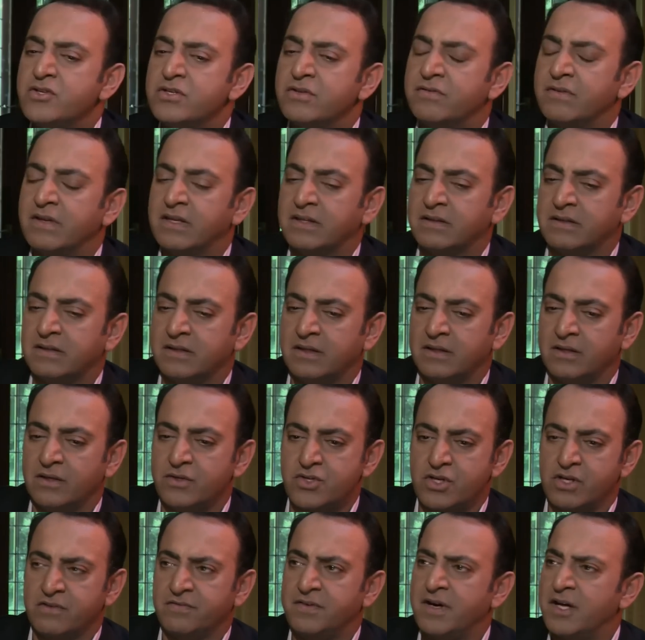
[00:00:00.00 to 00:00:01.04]
do you think the
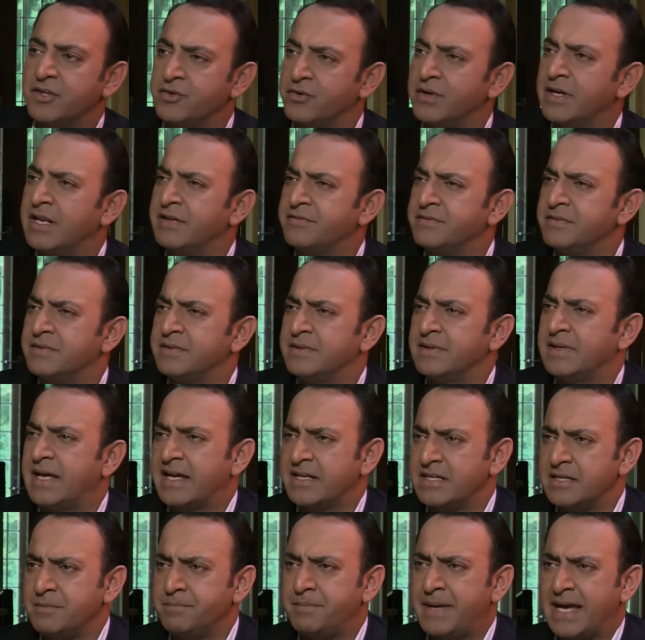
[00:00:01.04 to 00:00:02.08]
losing your father at eleven
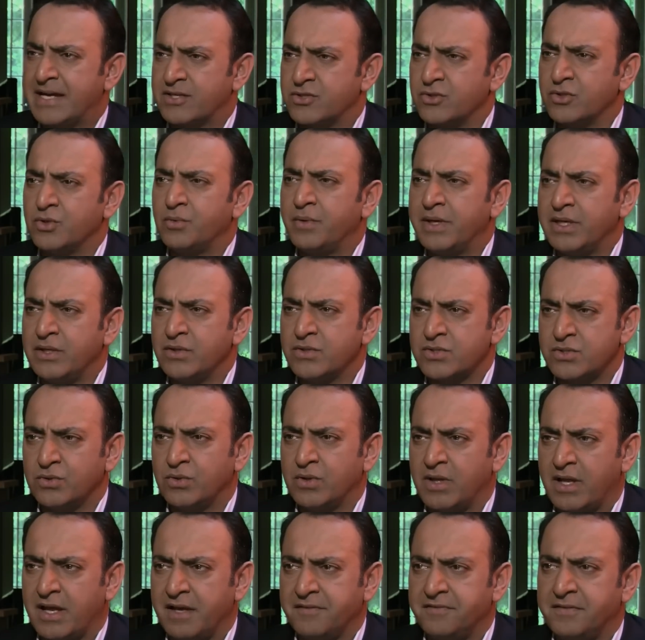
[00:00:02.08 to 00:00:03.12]
had an impact on the way you saw
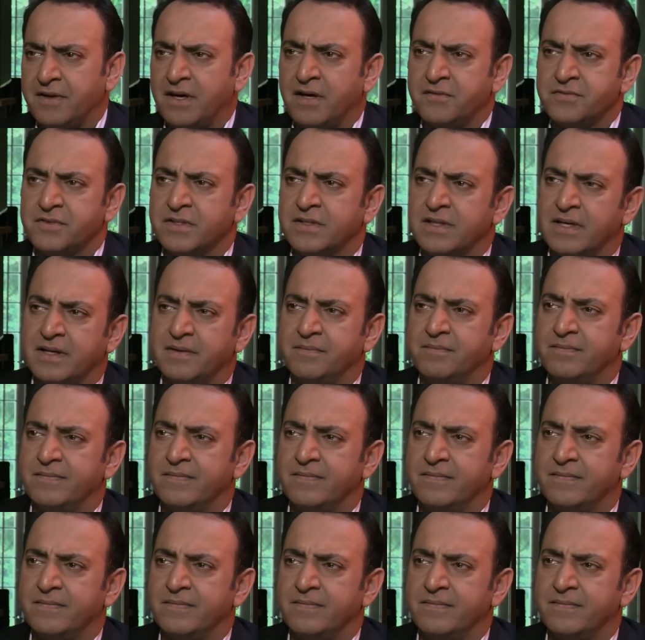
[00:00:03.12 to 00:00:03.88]
life after that?